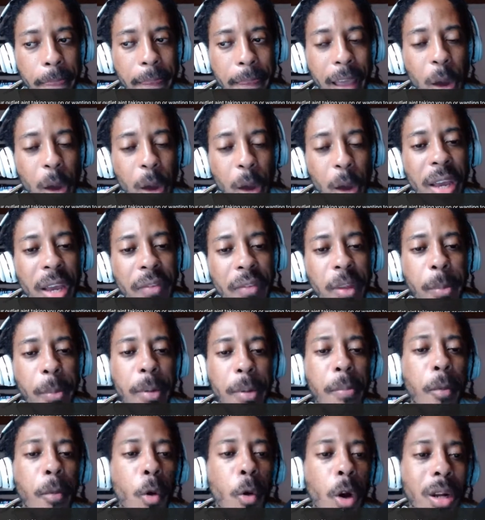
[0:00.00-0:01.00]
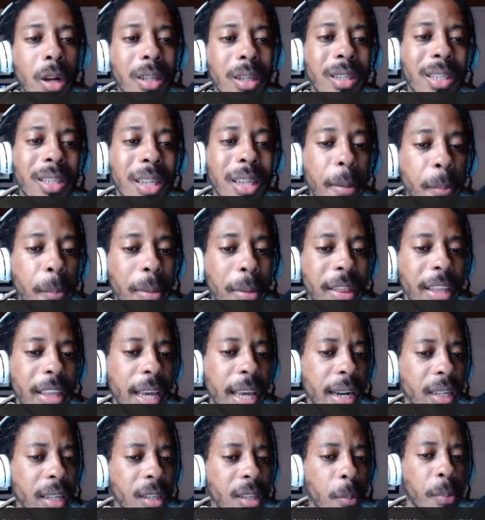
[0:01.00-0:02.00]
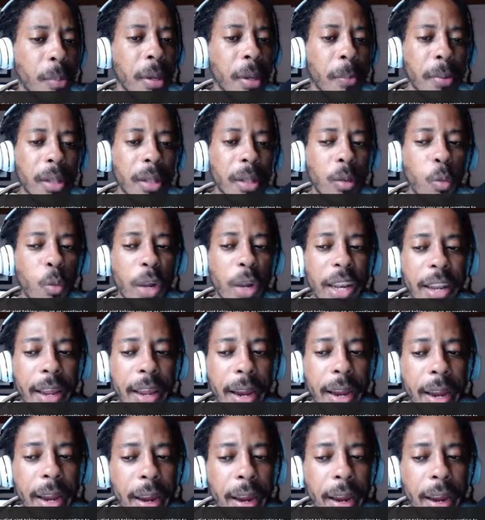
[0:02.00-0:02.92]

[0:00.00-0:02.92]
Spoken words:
and we have to be more sympathetic to people when they